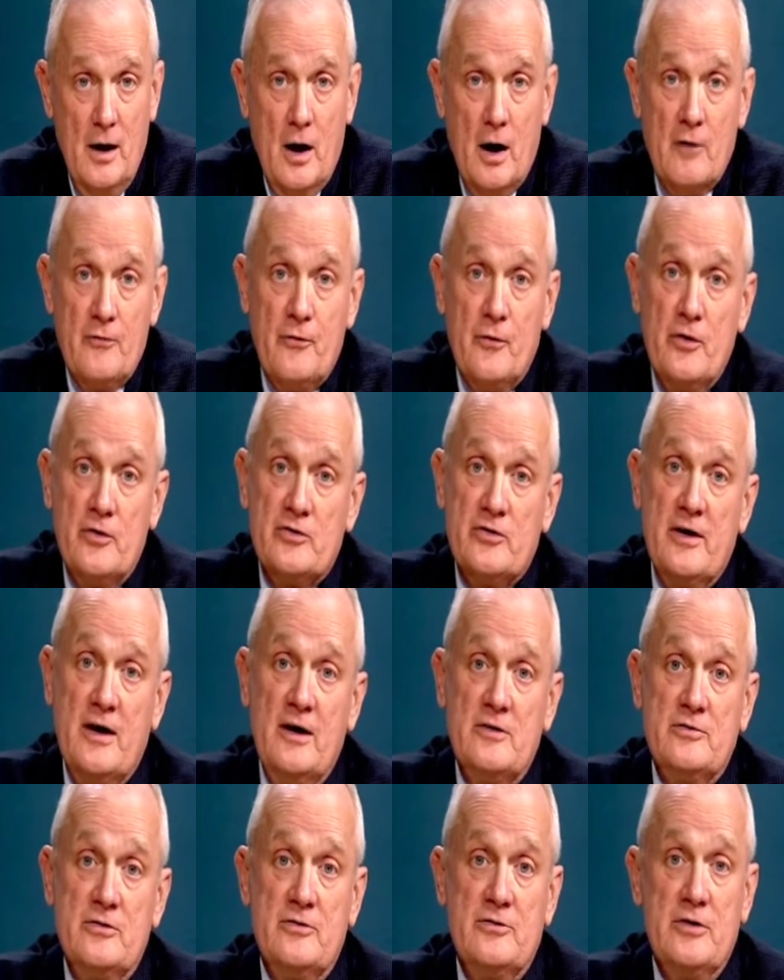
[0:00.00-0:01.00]
Our first
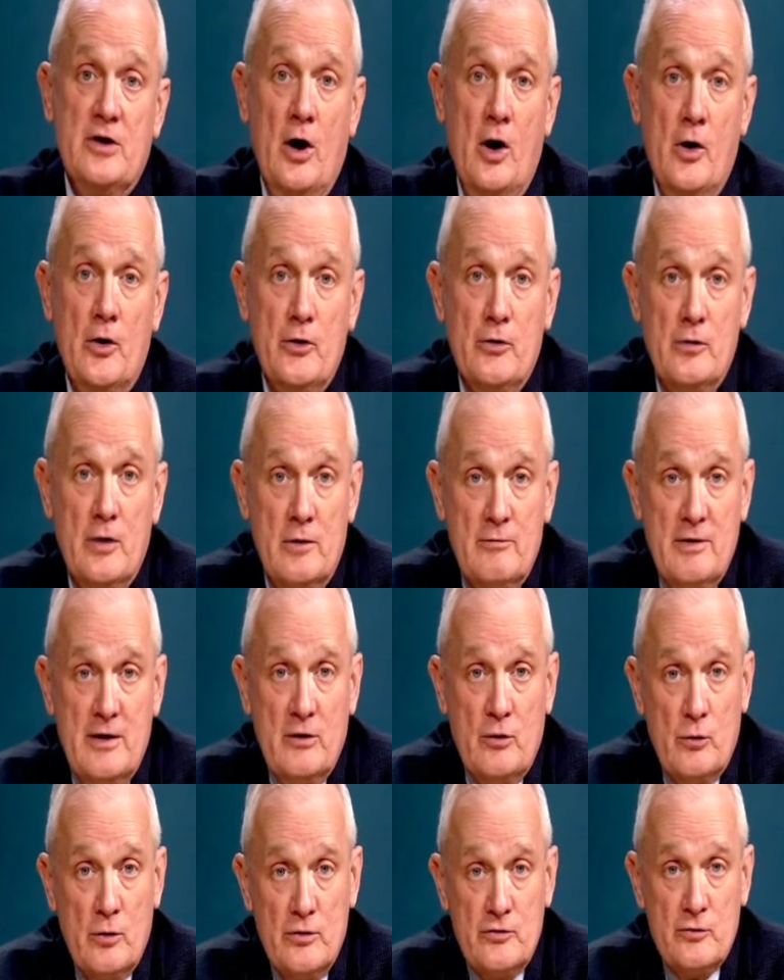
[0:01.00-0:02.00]
guest is the owner of a
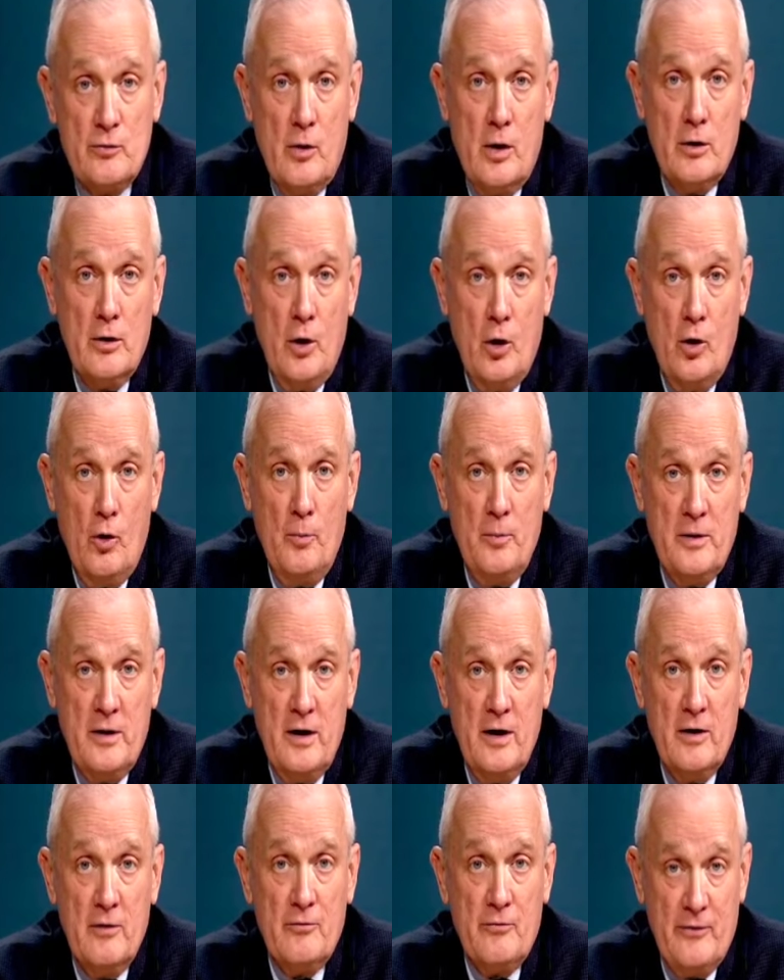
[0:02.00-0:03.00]
Griswold home
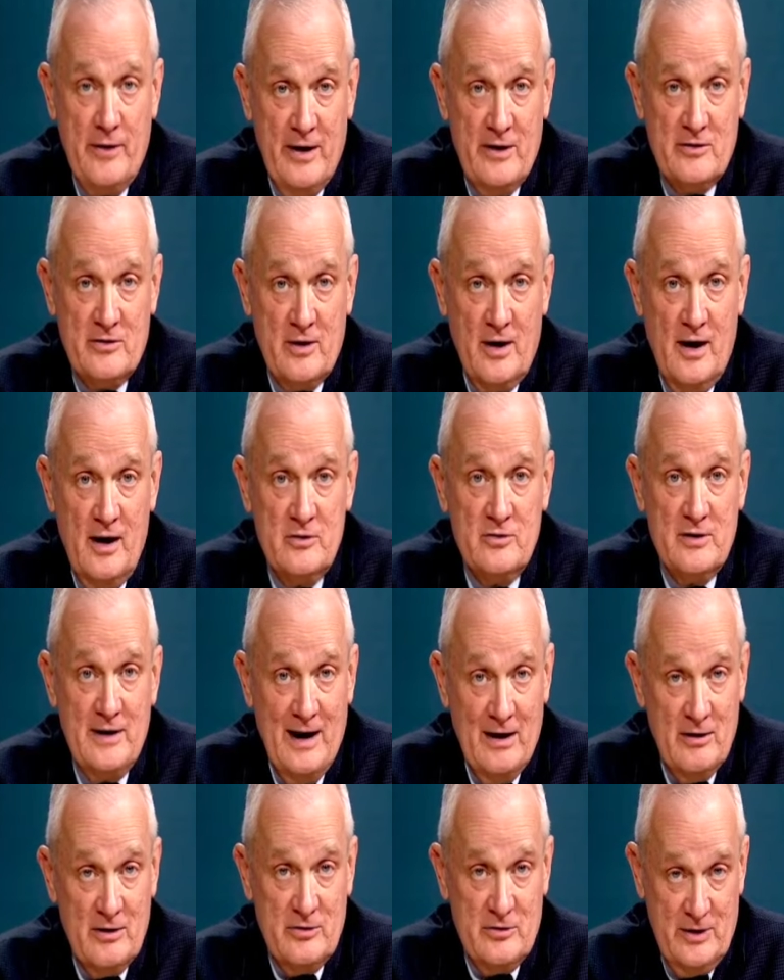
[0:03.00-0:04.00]
care franchise in
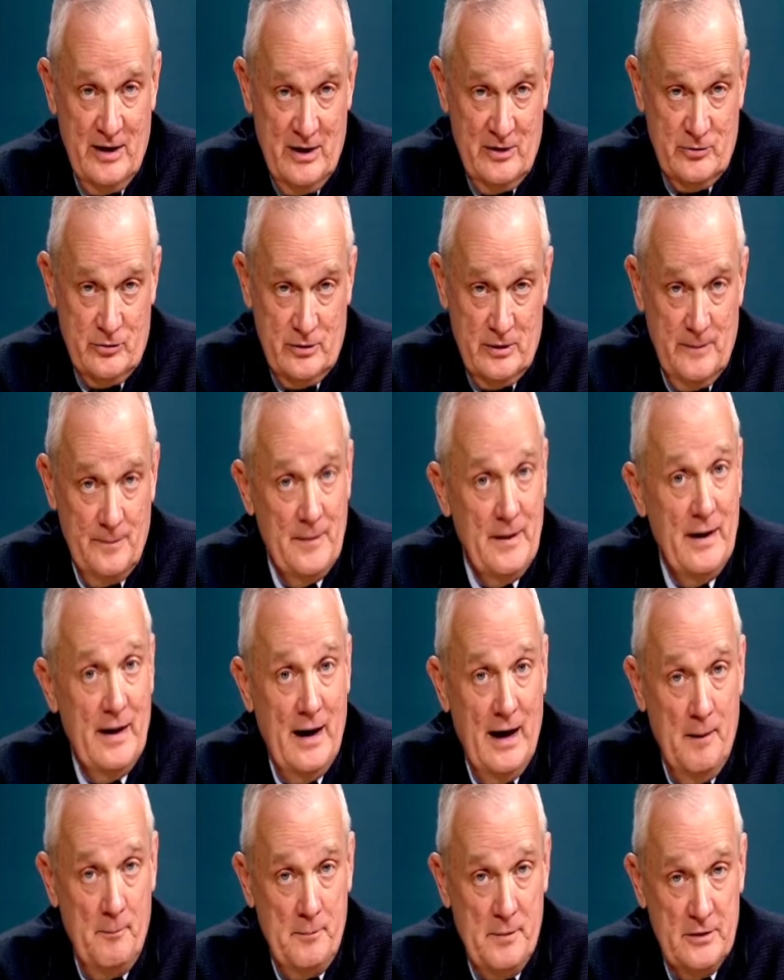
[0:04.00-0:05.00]
Alexandria,
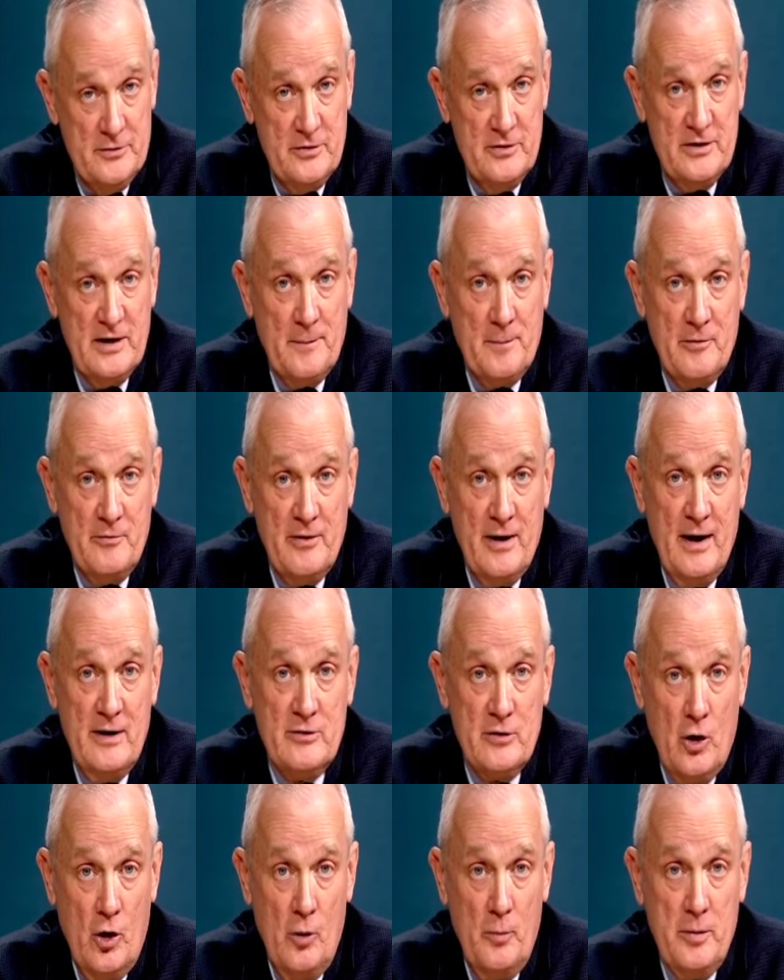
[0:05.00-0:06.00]
a business that
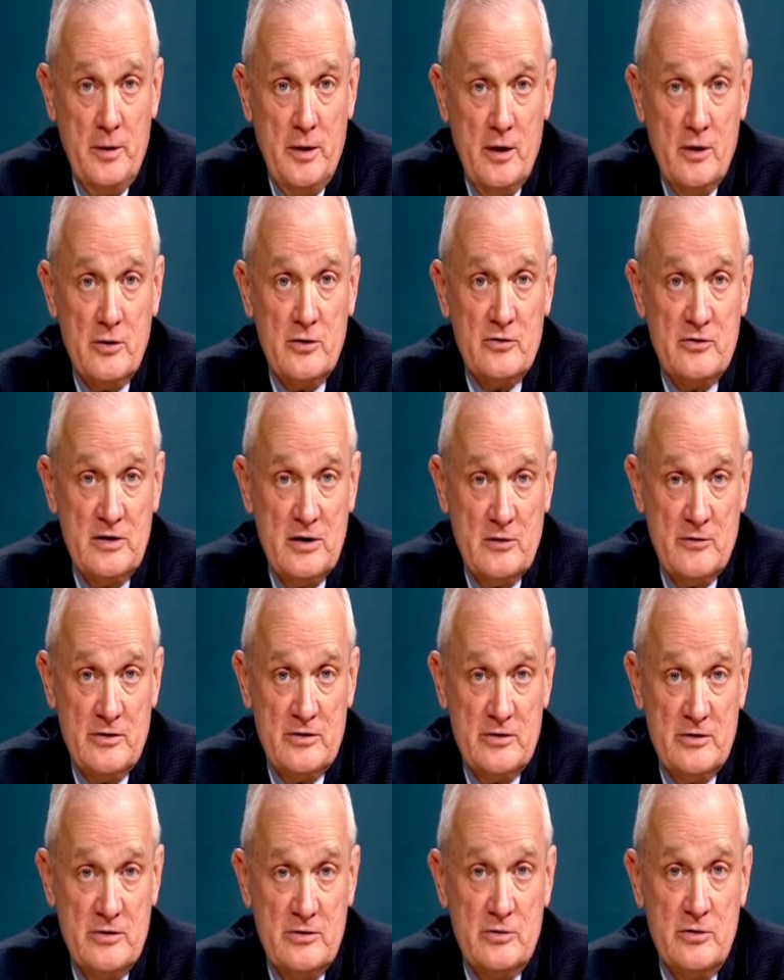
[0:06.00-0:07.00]
provides home care
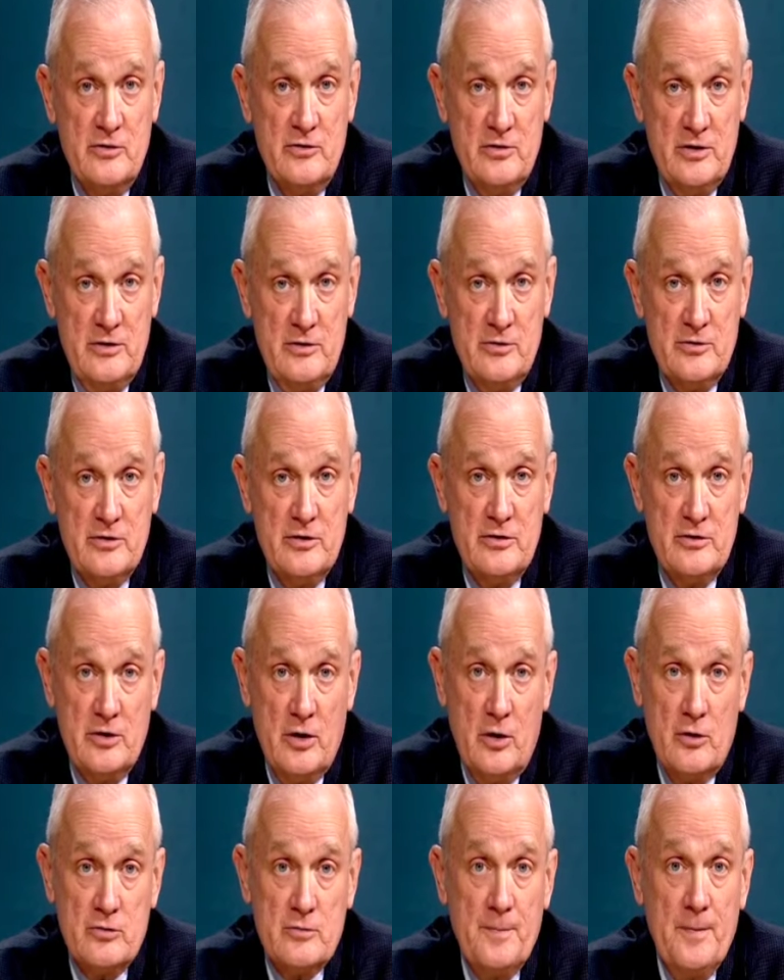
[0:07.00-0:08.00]
services to seniors and
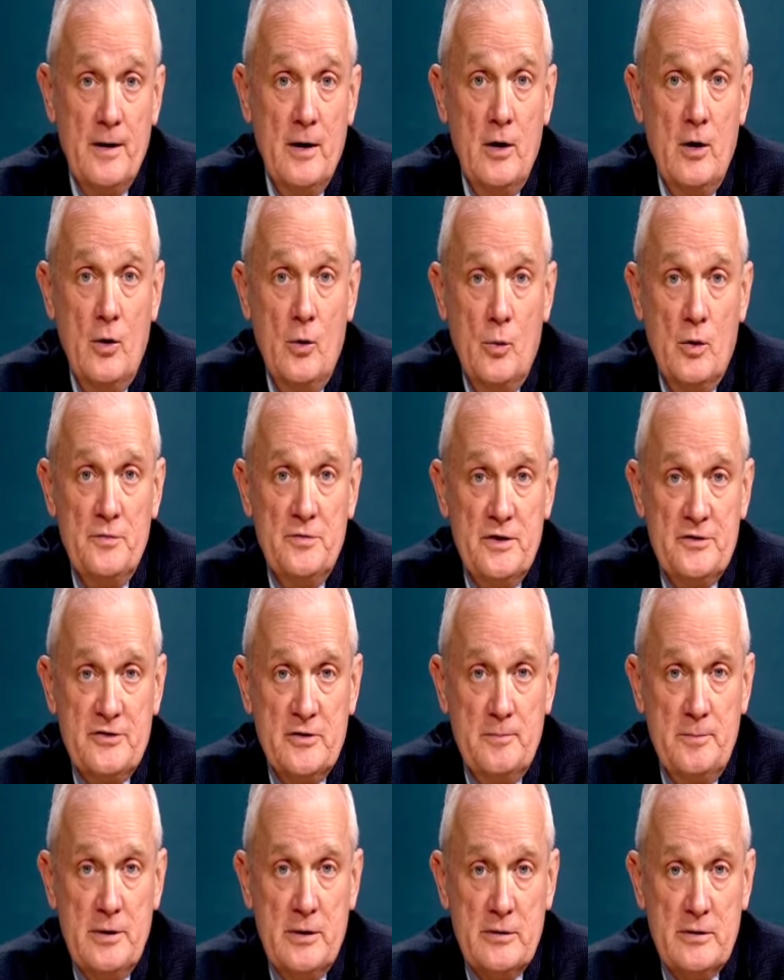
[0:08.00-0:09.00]
adults with
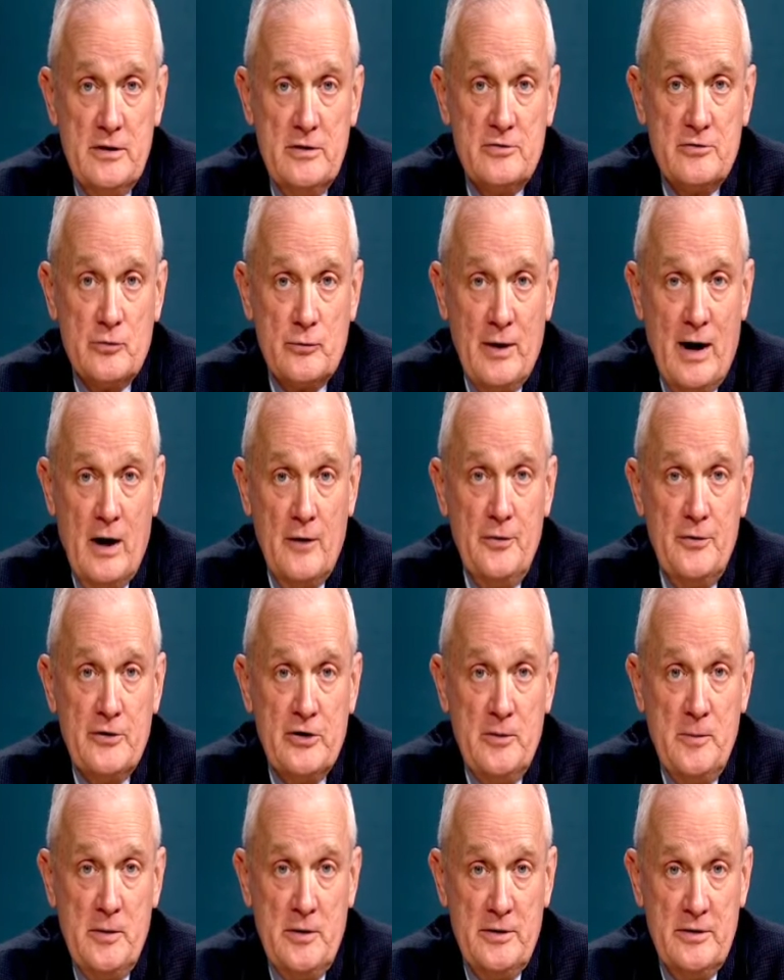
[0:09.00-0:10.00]
disabilities throughout the
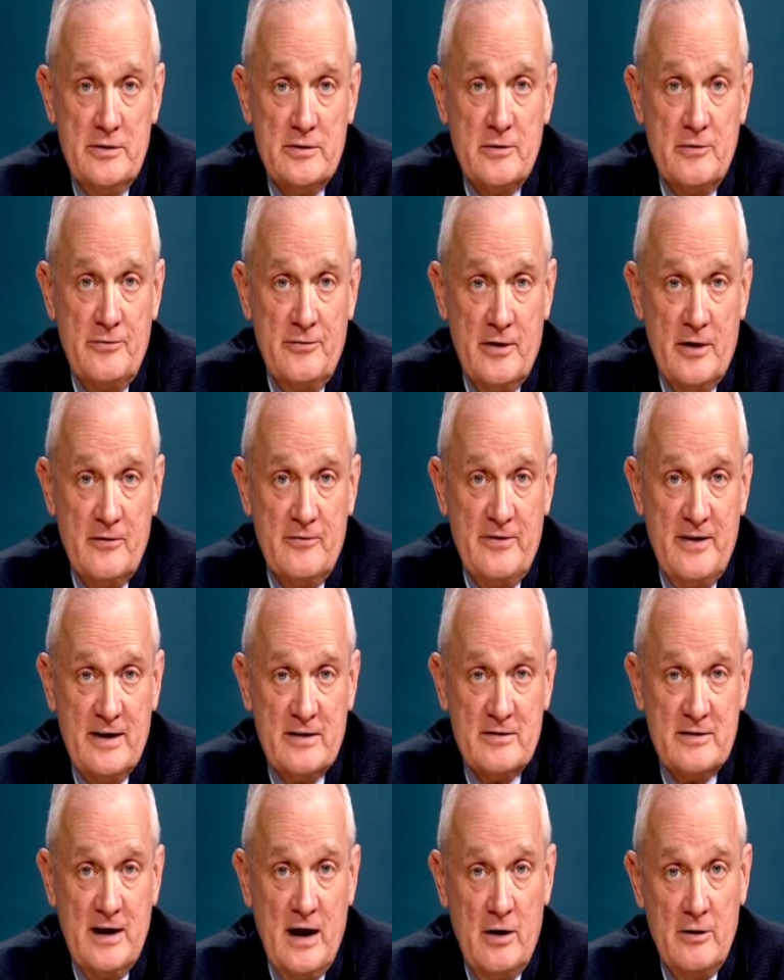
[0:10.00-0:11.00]
communities of
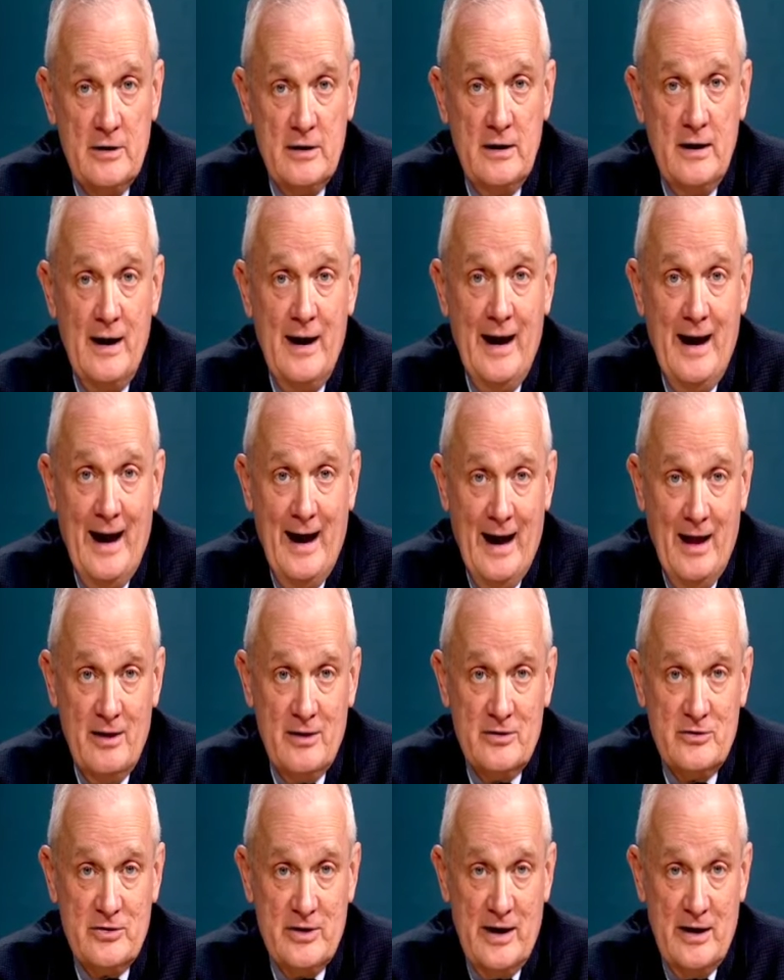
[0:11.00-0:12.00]
Fairfax County,
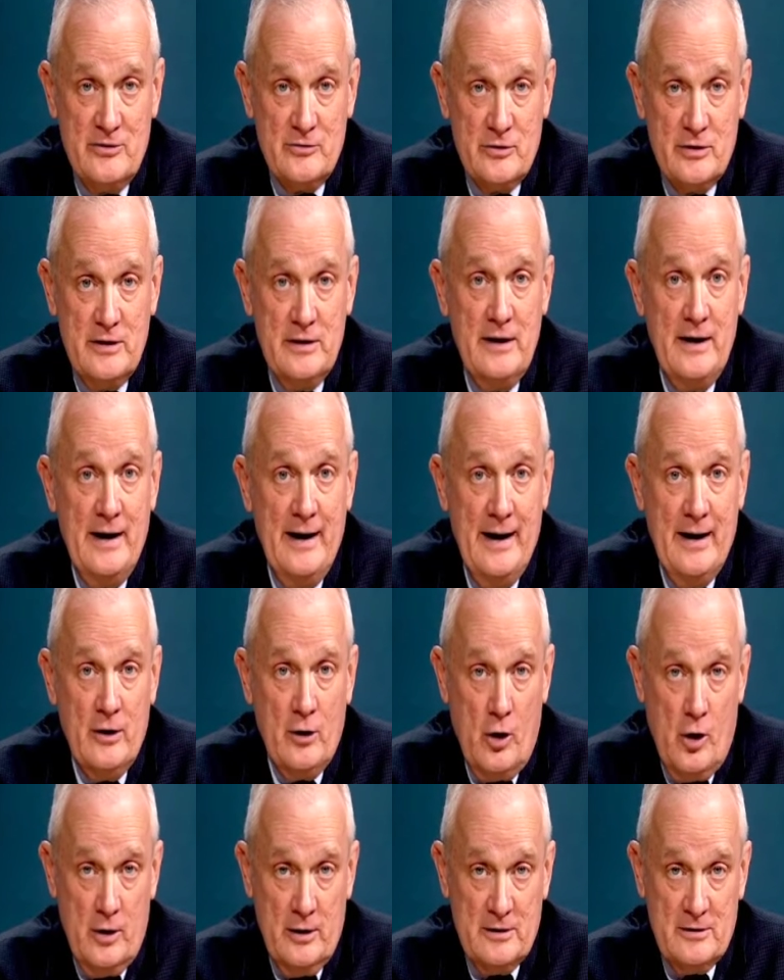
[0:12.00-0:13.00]
Alexandria, and
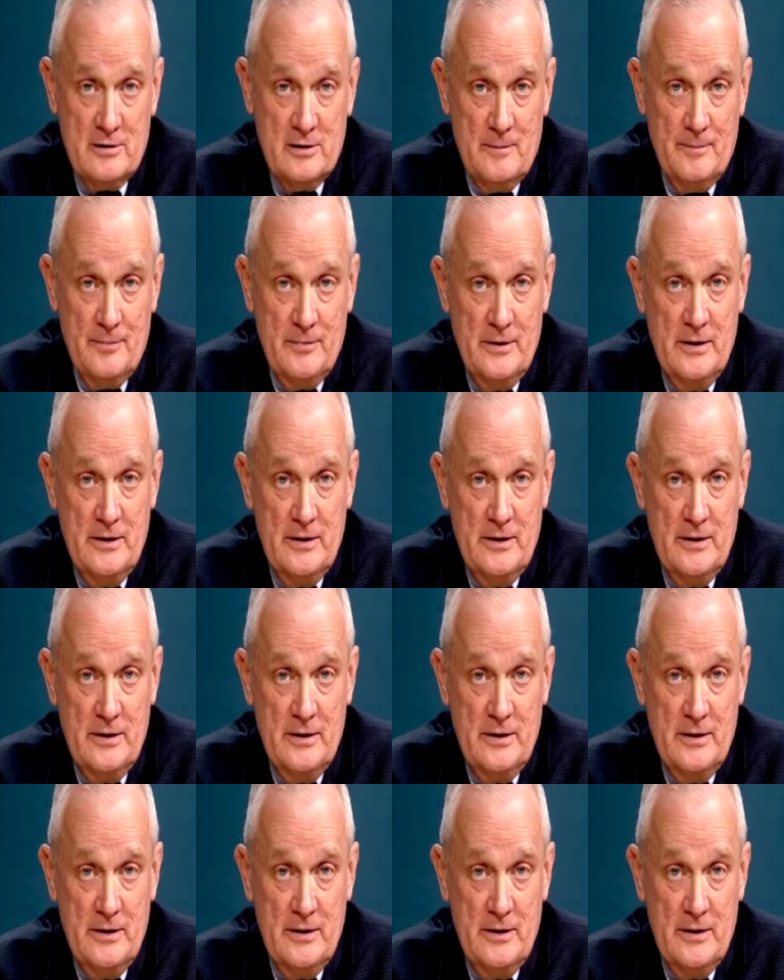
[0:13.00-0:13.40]
Arlington.